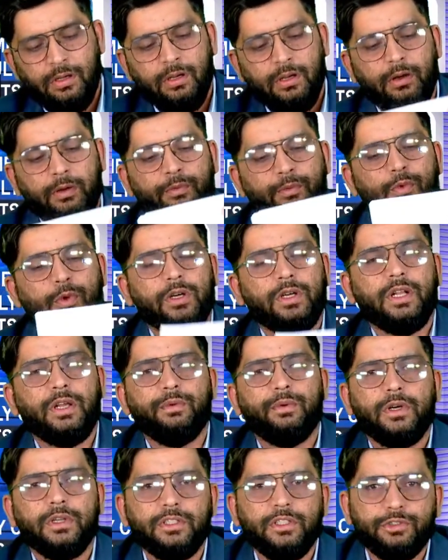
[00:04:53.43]

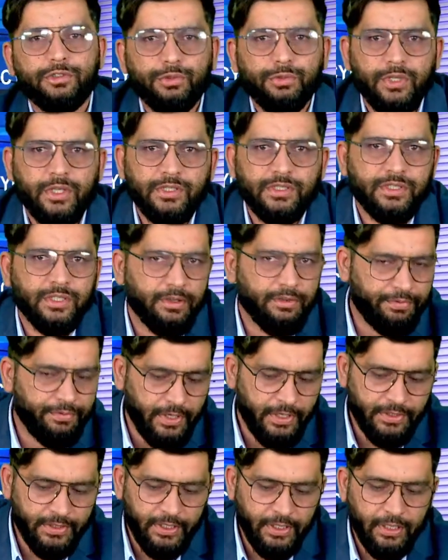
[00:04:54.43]
whatever the students are
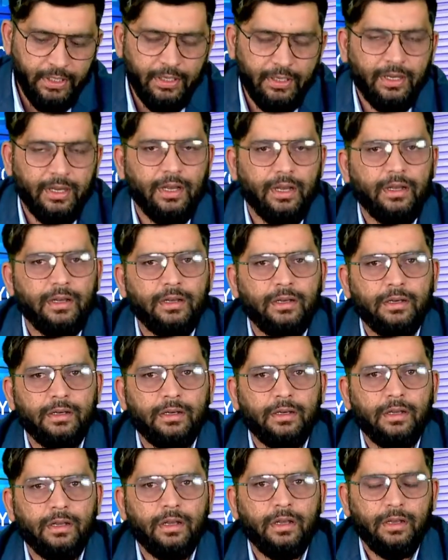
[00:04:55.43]
facing
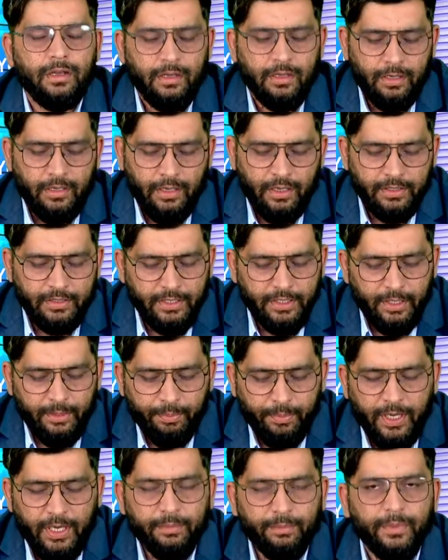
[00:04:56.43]
at the
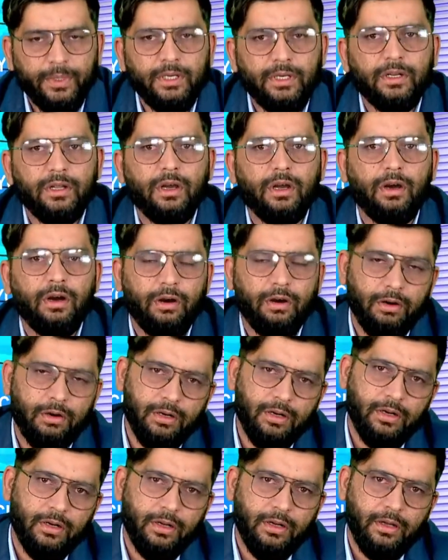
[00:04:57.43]
department or
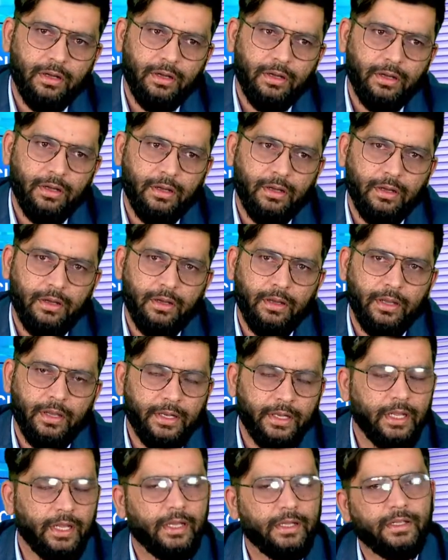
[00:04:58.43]

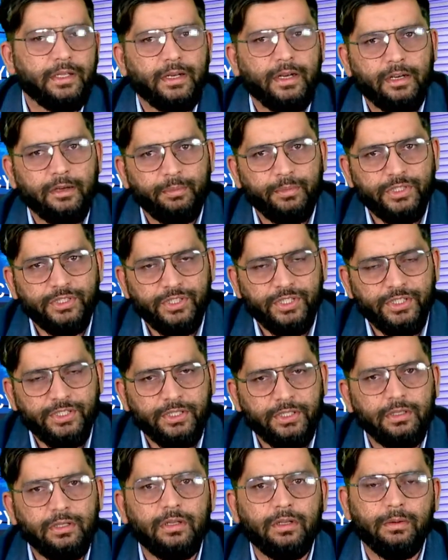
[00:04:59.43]
any other
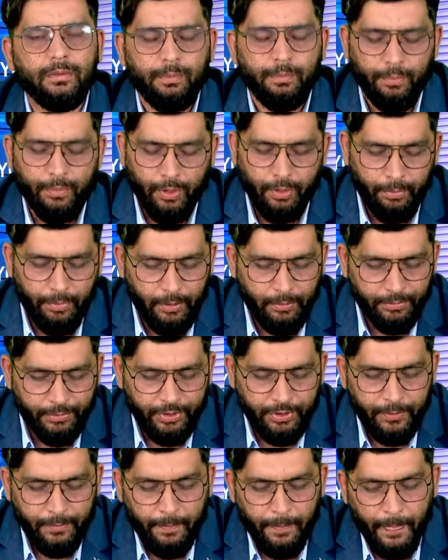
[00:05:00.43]
administration problems.
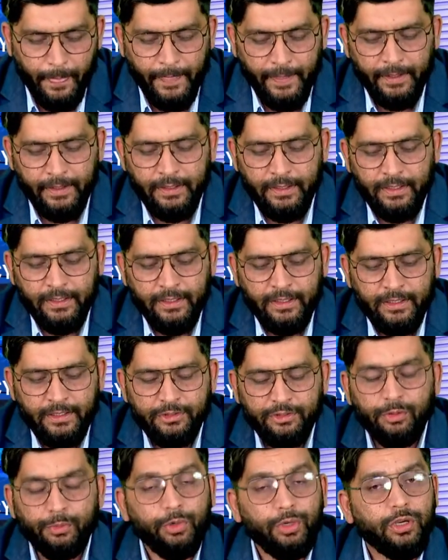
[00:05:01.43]

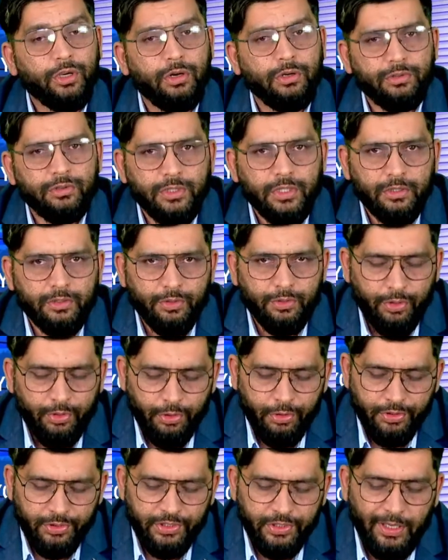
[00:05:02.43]
So moving on to the course